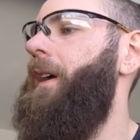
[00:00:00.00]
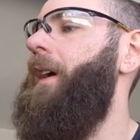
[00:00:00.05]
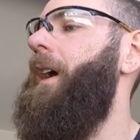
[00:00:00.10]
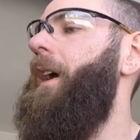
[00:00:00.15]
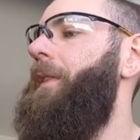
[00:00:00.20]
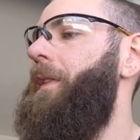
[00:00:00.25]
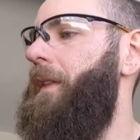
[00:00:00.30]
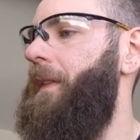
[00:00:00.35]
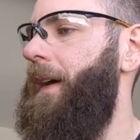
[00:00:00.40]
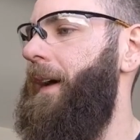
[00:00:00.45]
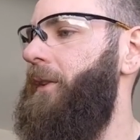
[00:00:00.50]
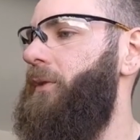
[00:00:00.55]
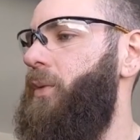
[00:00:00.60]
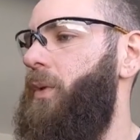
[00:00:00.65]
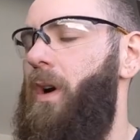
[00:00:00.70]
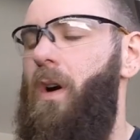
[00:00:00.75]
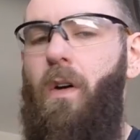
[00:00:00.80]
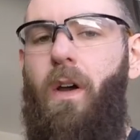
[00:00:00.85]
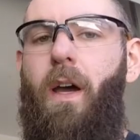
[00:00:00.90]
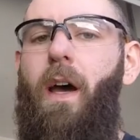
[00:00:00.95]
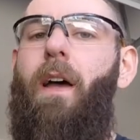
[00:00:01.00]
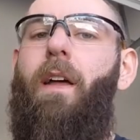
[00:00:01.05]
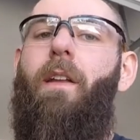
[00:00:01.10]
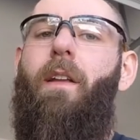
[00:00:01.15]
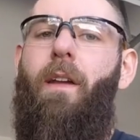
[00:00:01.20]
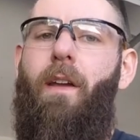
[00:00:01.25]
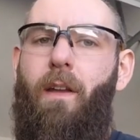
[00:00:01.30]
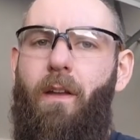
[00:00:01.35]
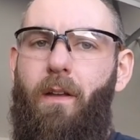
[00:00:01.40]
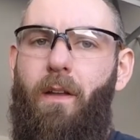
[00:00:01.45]
and then that's where I'll cut
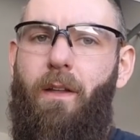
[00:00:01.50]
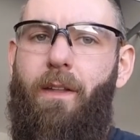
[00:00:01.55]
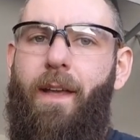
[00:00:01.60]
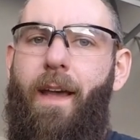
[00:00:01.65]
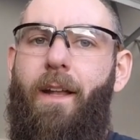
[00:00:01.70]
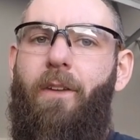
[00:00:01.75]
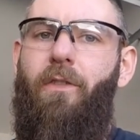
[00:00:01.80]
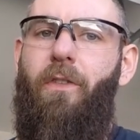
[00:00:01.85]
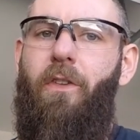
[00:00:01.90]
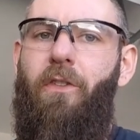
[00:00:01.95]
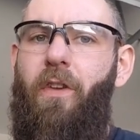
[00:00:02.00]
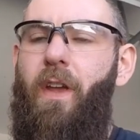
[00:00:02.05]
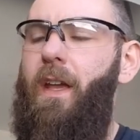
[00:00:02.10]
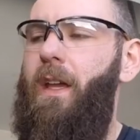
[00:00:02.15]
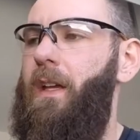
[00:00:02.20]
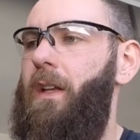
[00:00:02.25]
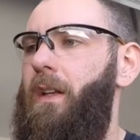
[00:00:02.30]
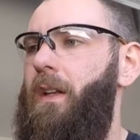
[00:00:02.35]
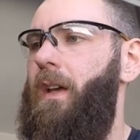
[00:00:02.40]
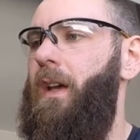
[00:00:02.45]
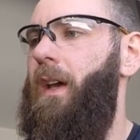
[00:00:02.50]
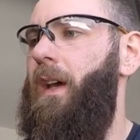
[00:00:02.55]
and attach the chain.